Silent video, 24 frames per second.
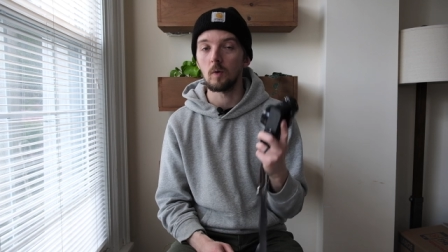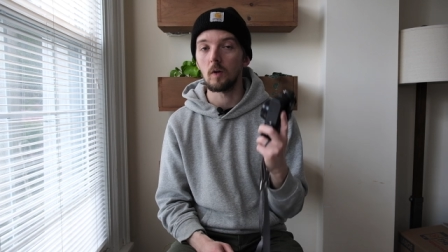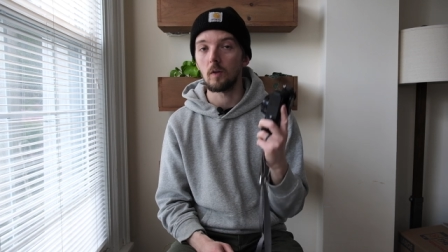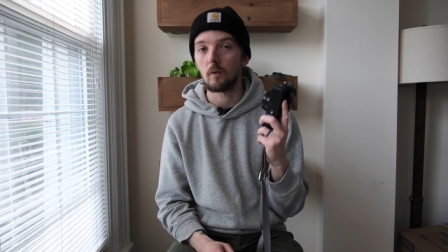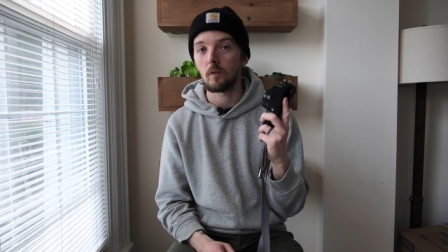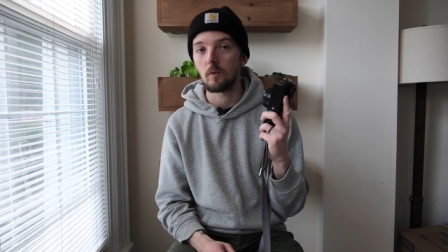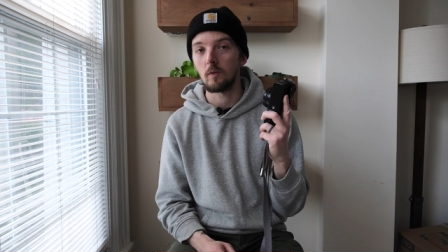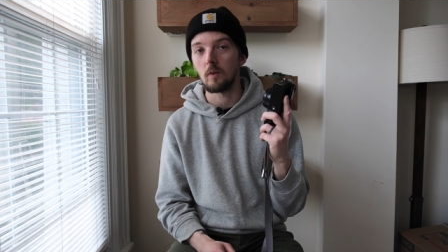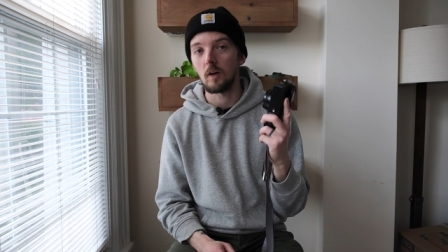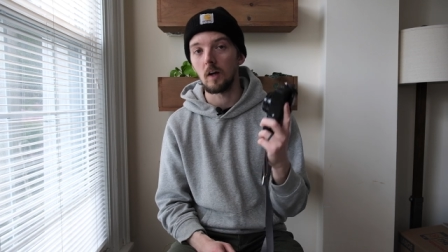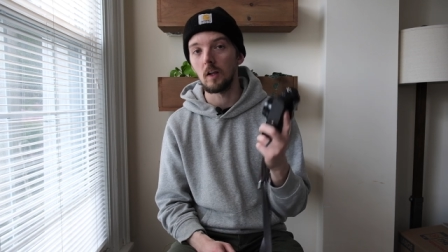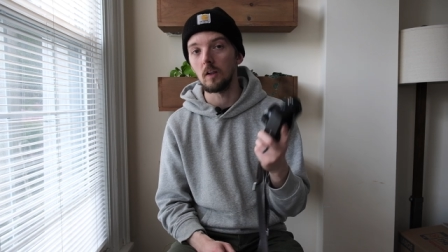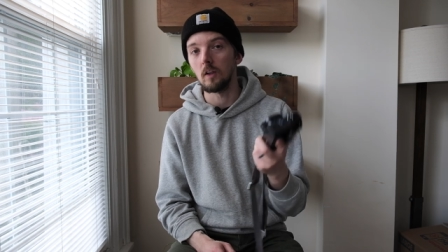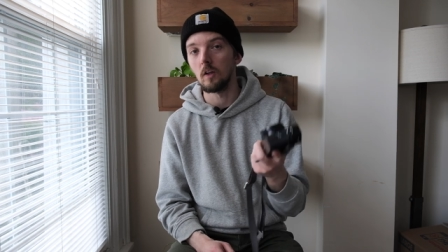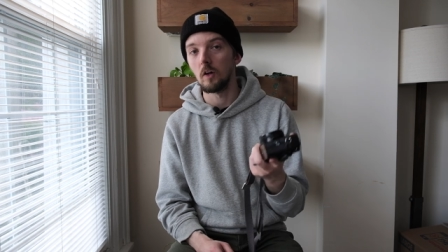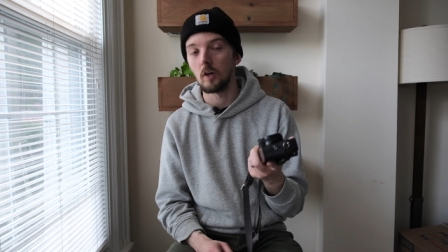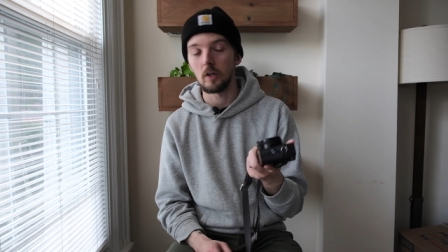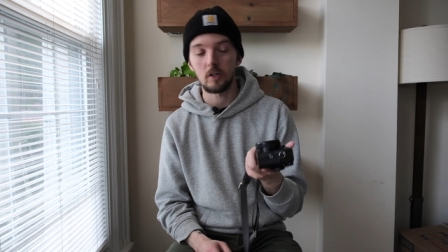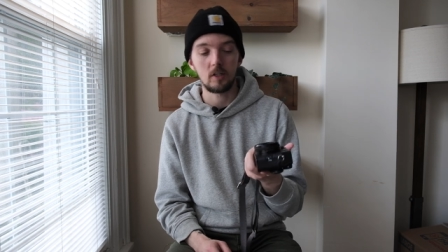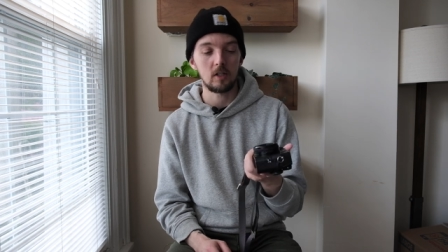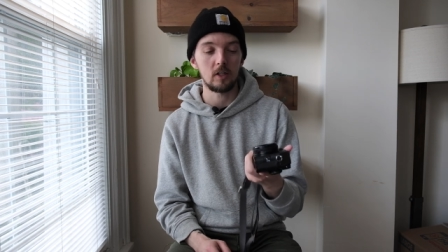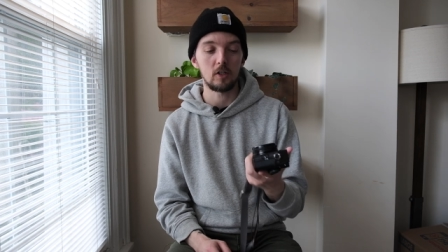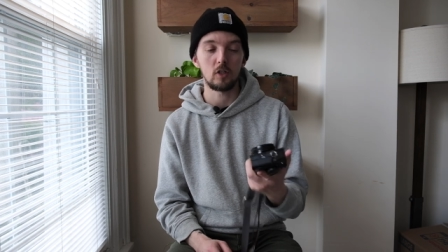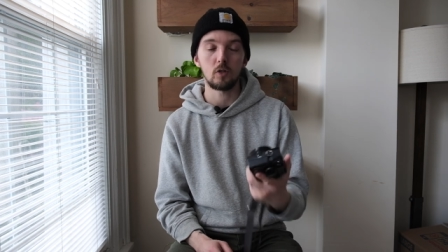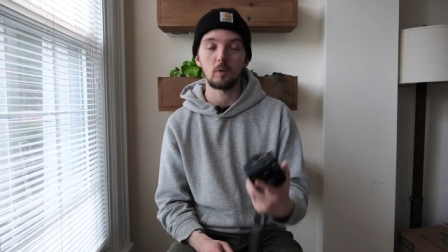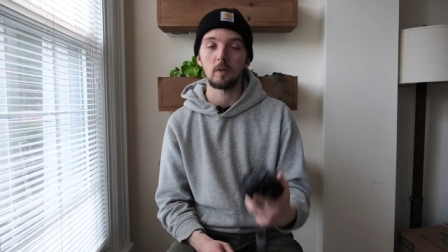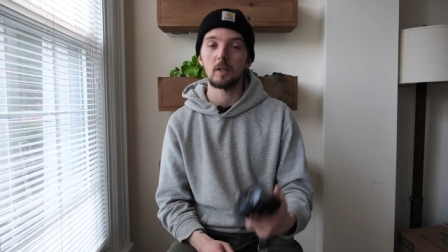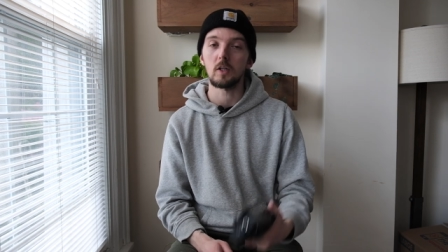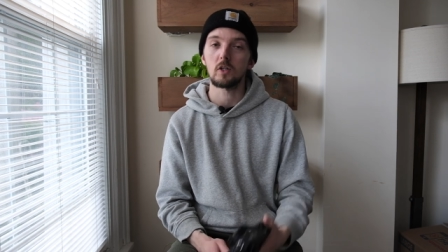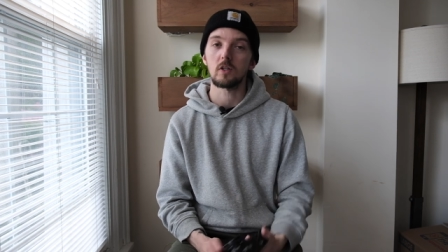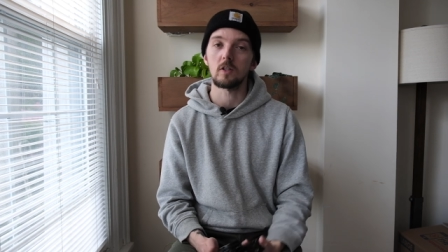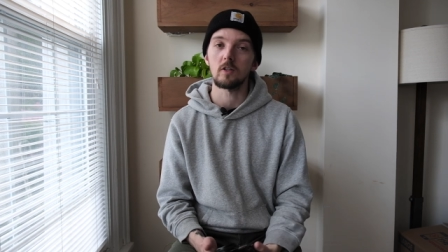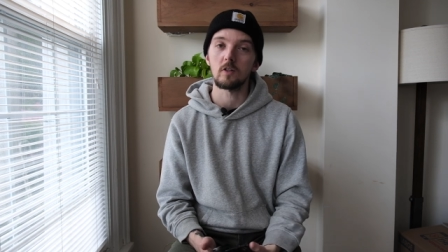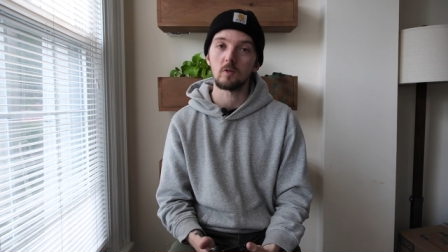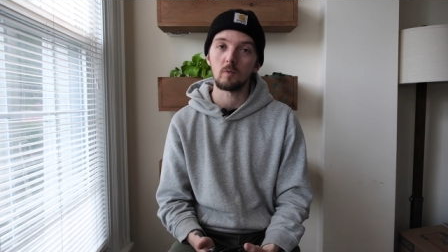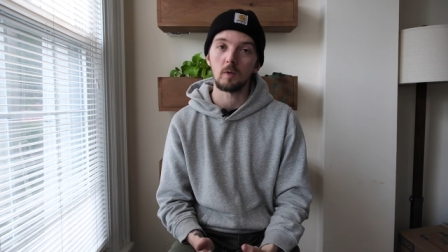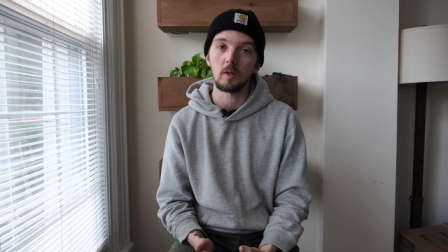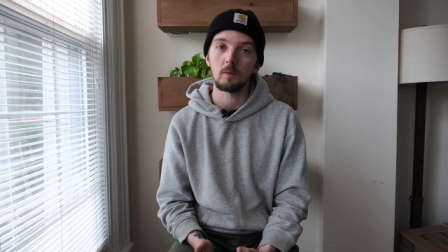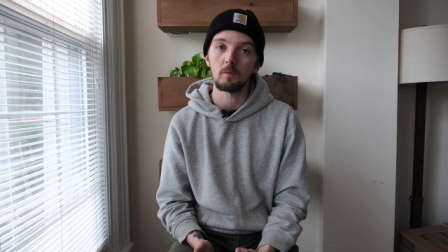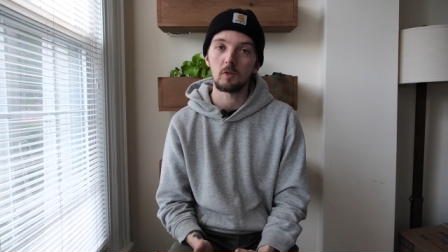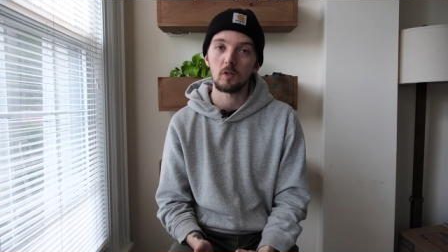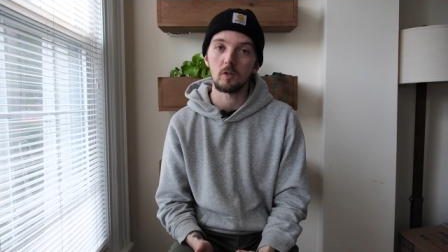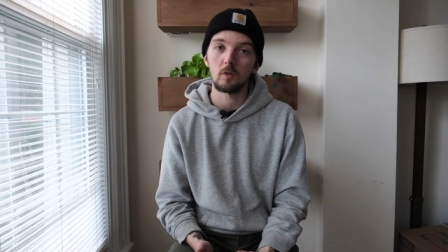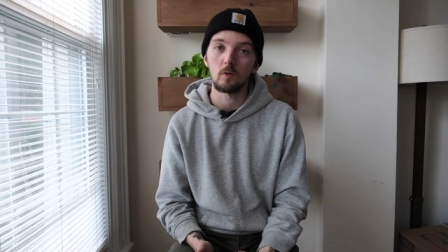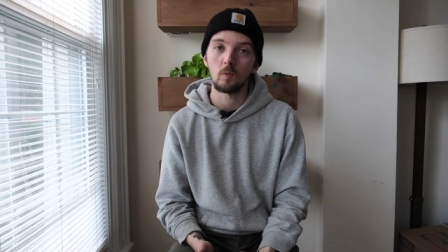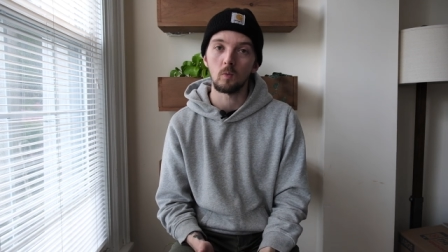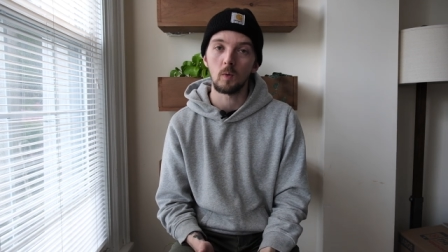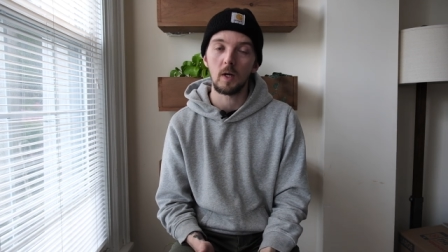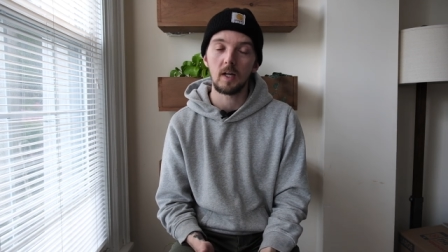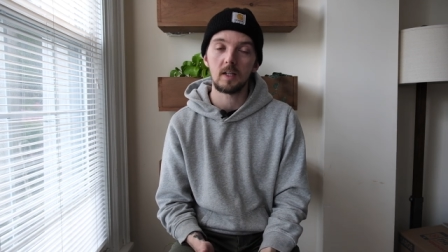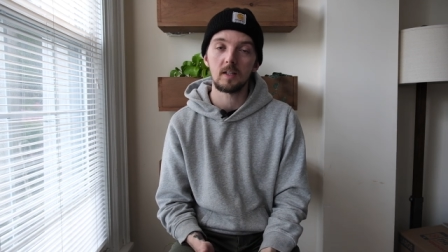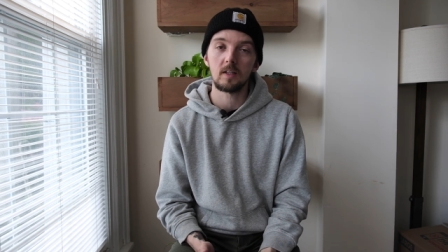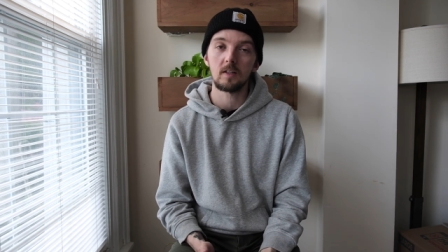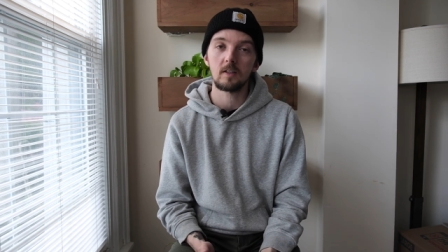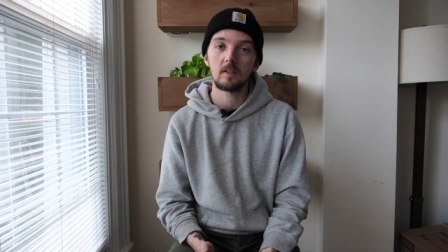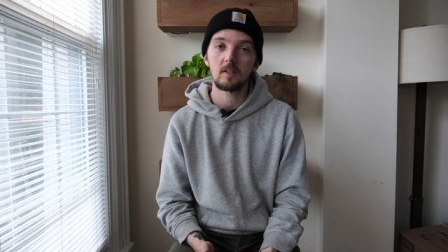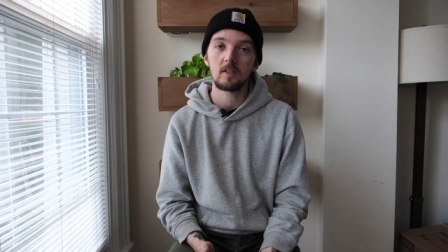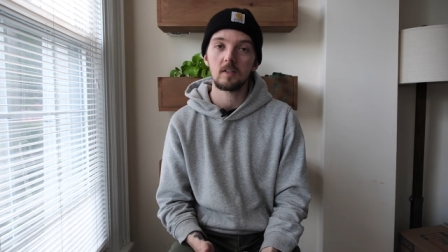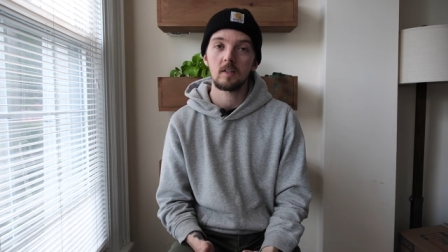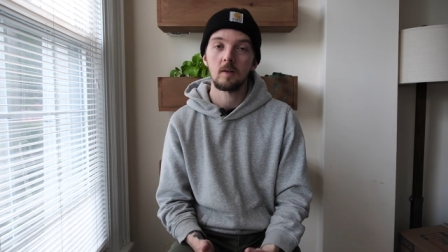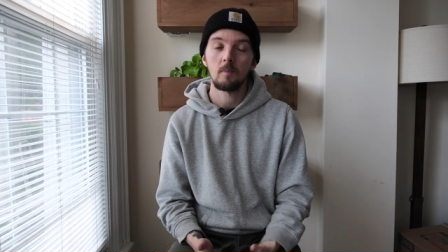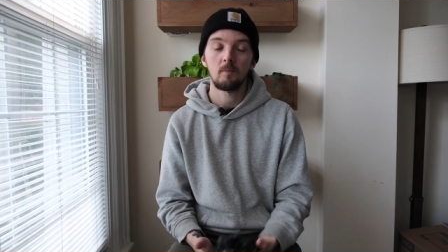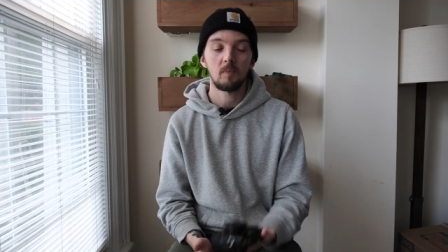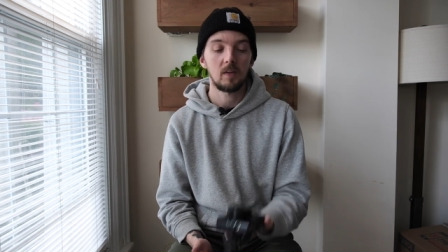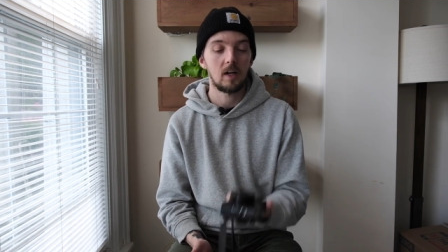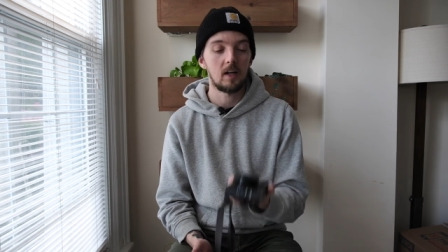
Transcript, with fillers: with a lot of situations when I'm shooting weddings,